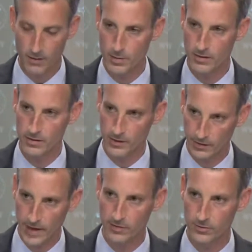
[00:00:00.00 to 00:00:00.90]
have been
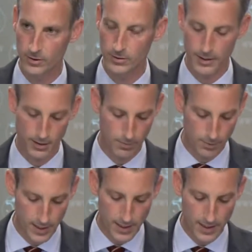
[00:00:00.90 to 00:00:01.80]
successful in
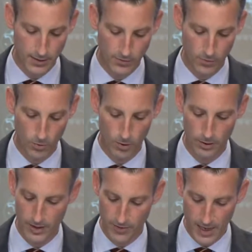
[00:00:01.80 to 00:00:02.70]
competing
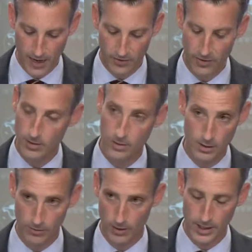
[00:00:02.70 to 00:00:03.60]
for aviation,
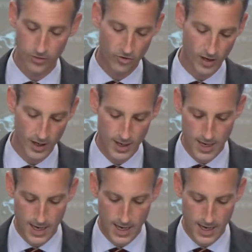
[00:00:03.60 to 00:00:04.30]
for energy,